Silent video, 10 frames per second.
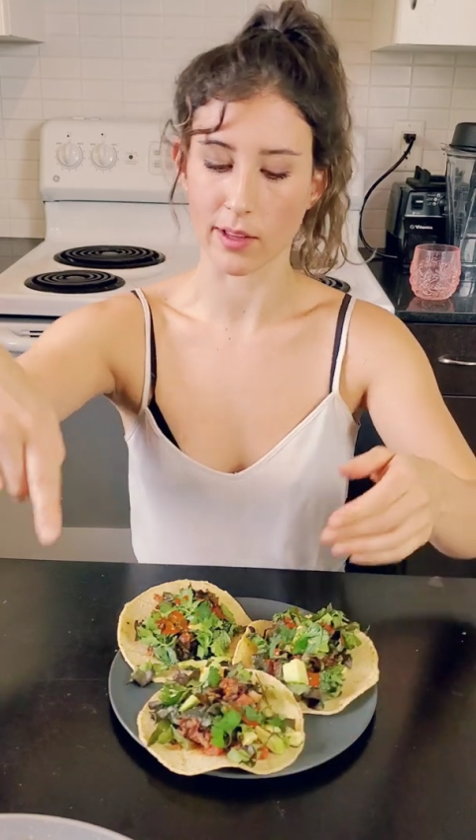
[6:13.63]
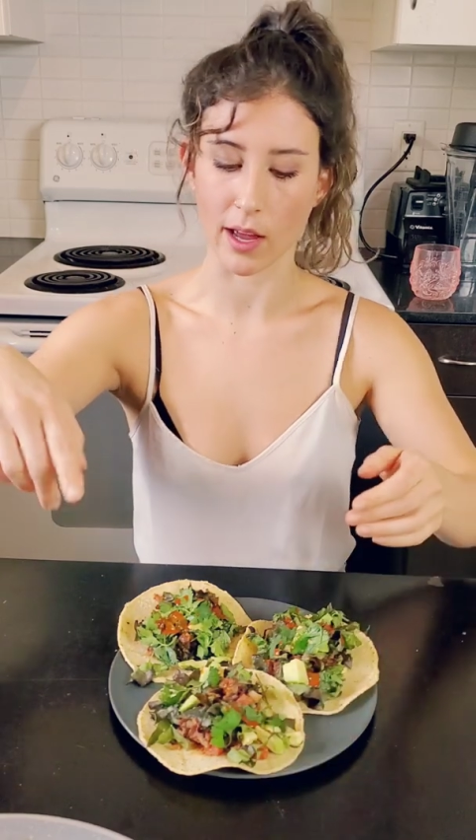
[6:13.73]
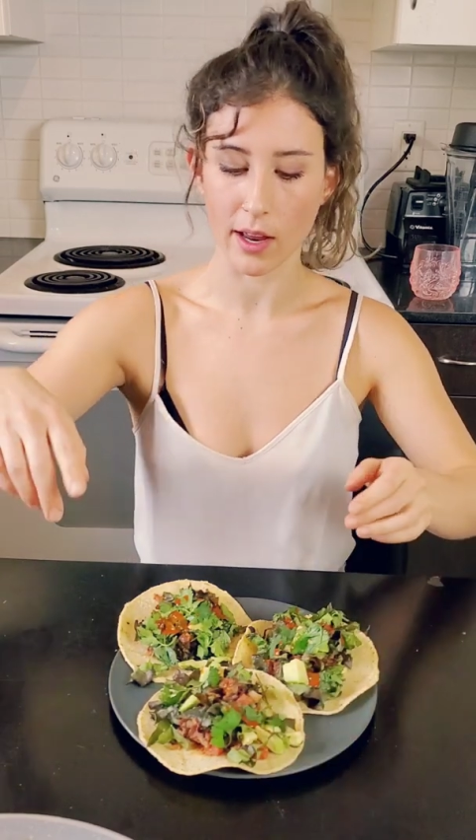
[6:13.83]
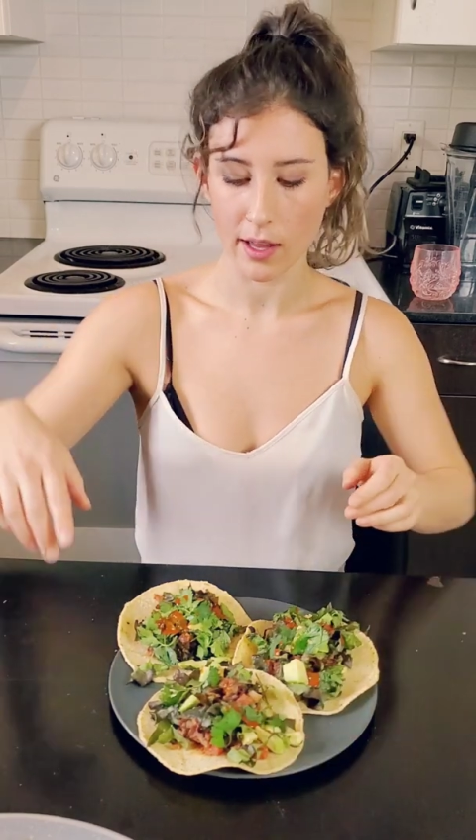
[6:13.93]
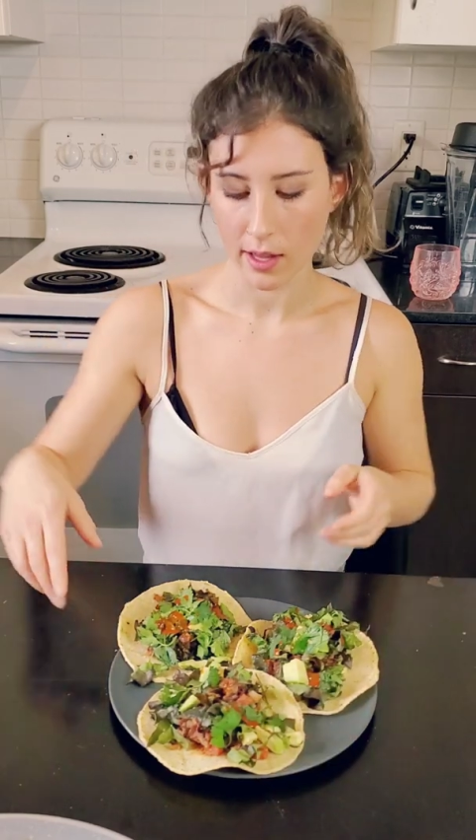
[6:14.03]

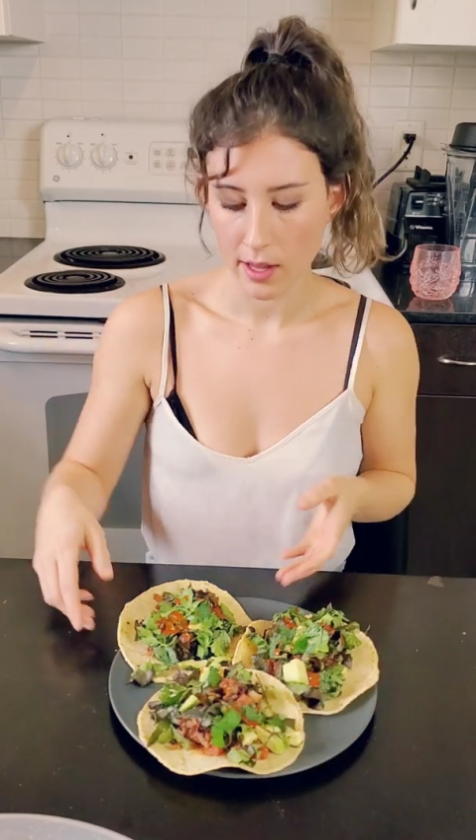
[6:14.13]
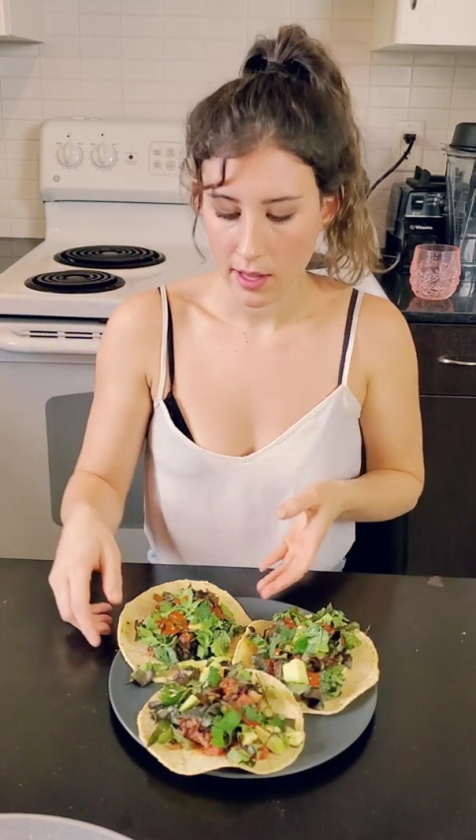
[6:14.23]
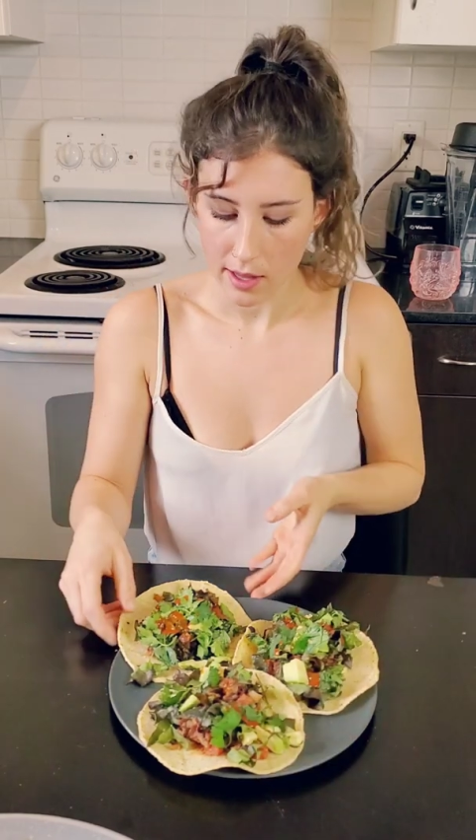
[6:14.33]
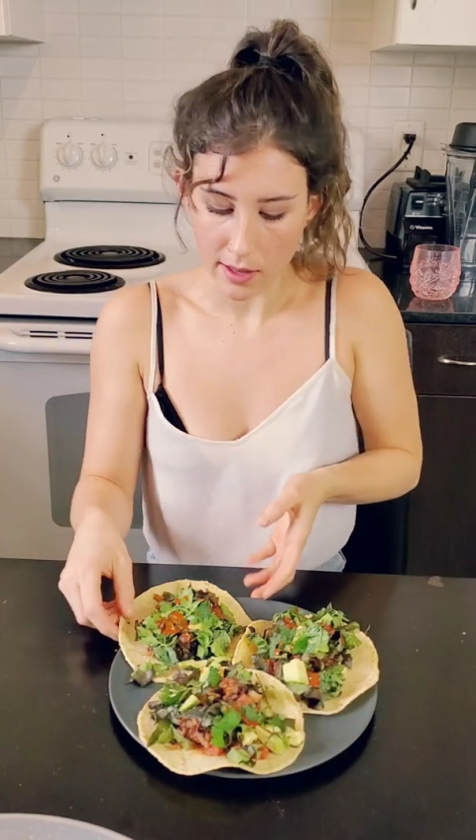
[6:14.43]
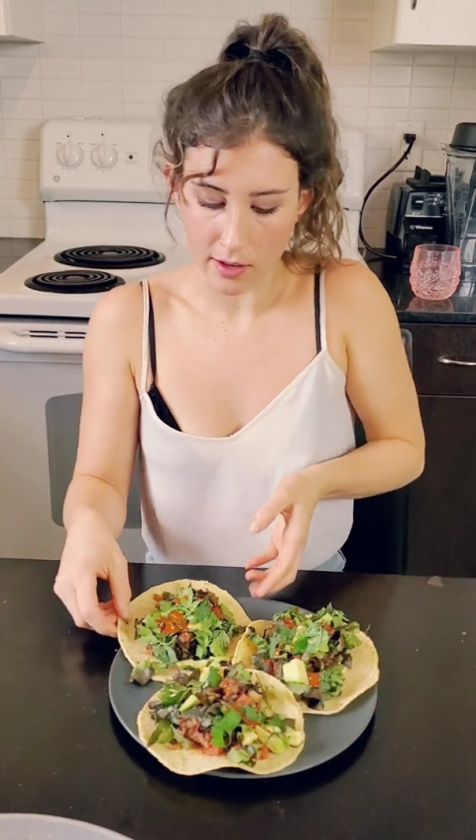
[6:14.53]
that.
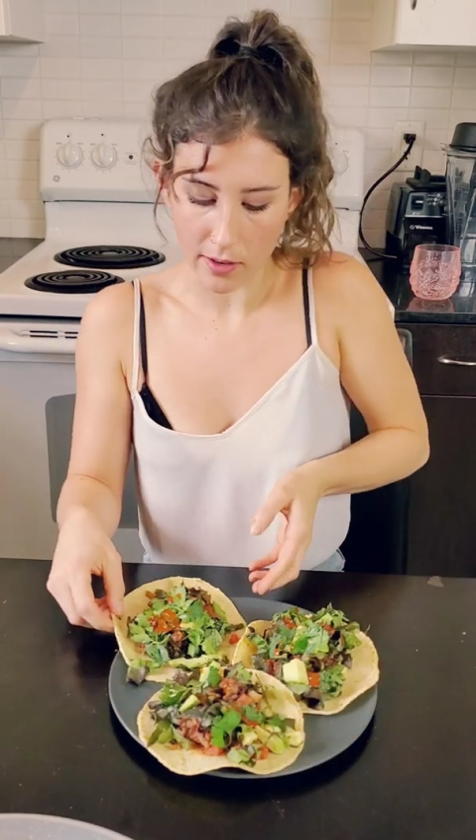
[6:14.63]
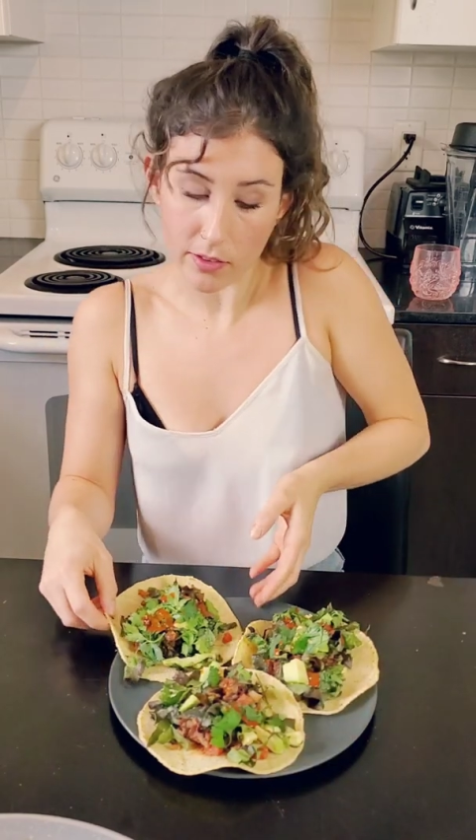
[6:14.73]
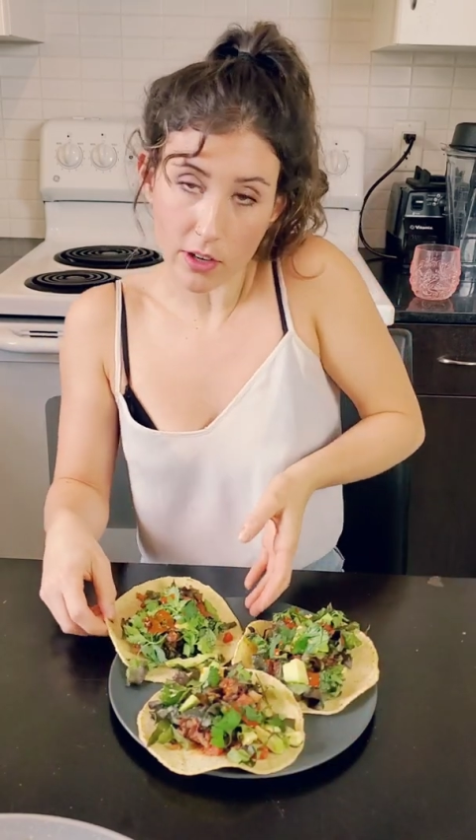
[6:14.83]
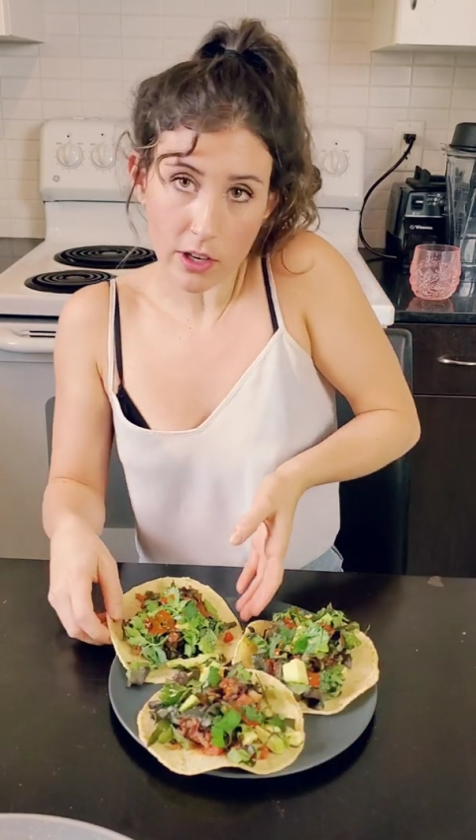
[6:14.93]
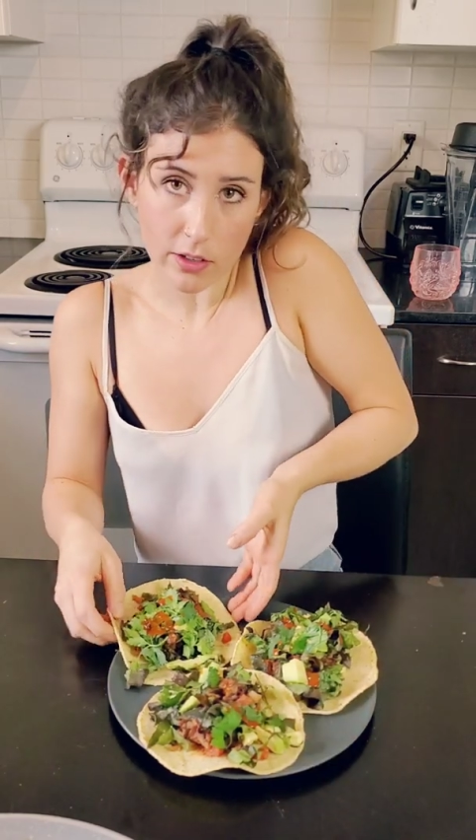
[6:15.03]
Then you have
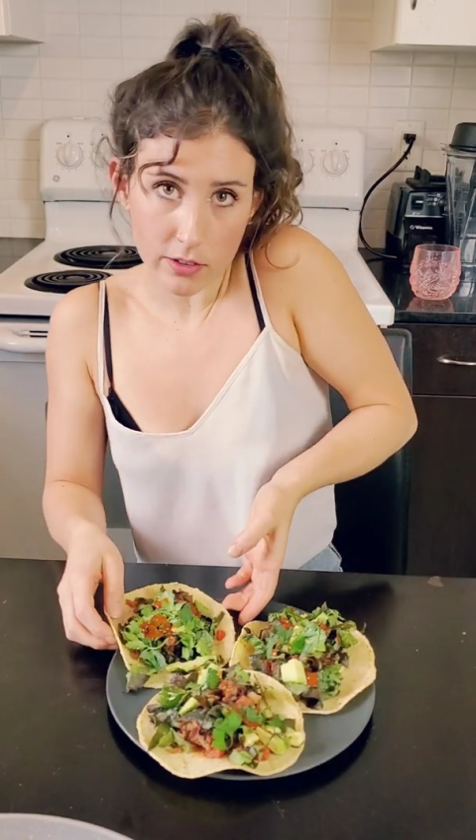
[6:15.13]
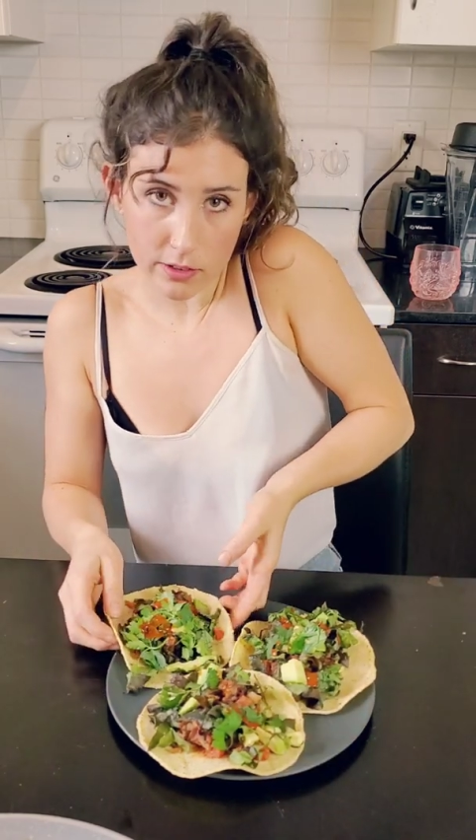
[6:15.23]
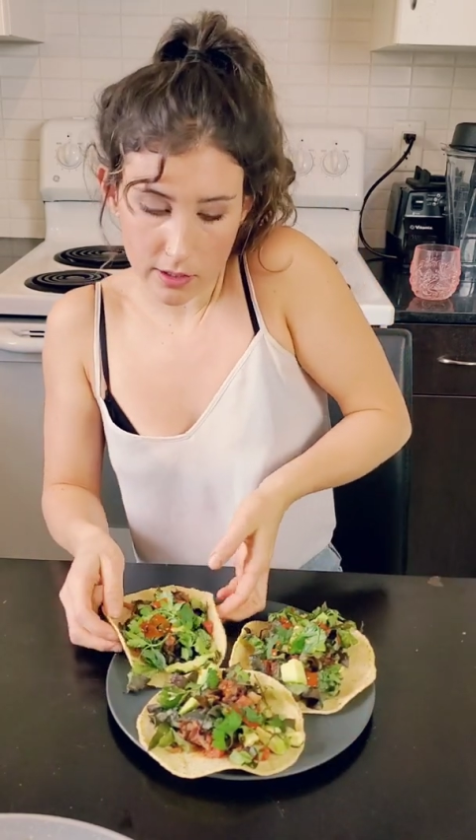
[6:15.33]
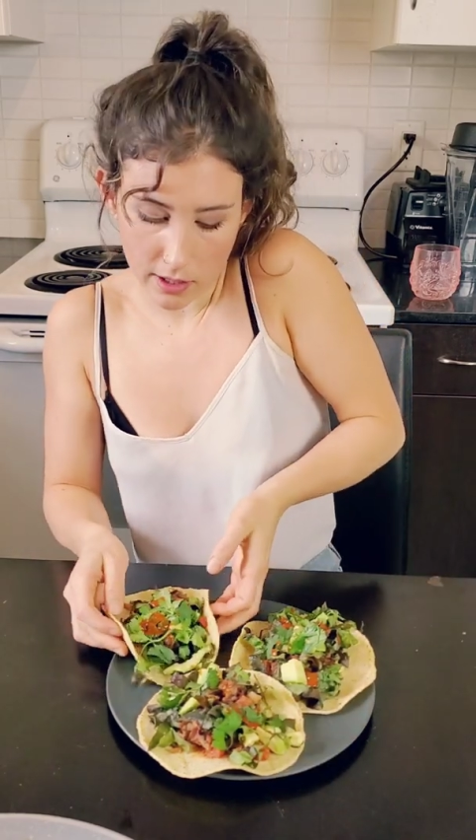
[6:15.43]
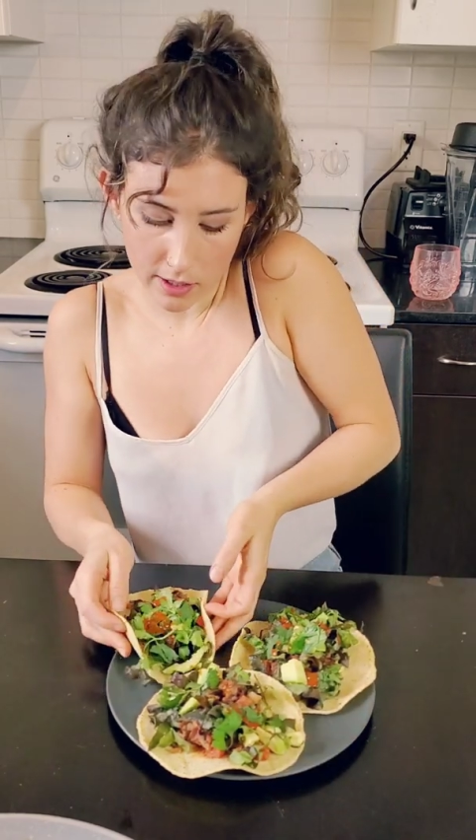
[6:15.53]
your tacos.